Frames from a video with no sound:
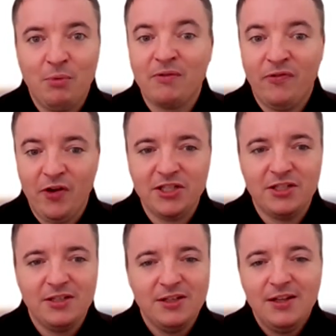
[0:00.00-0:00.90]
well,
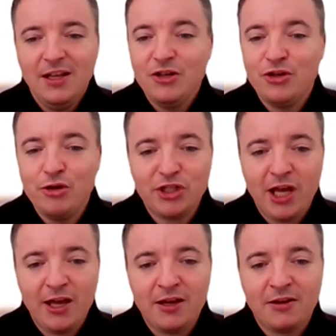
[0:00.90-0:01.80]
first you
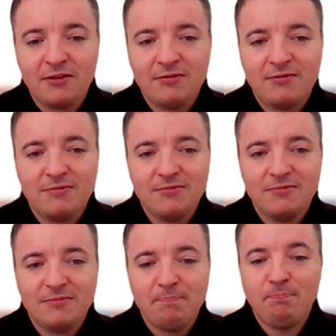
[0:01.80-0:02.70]
say
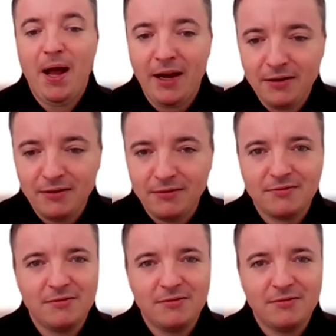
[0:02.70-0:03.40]
pan,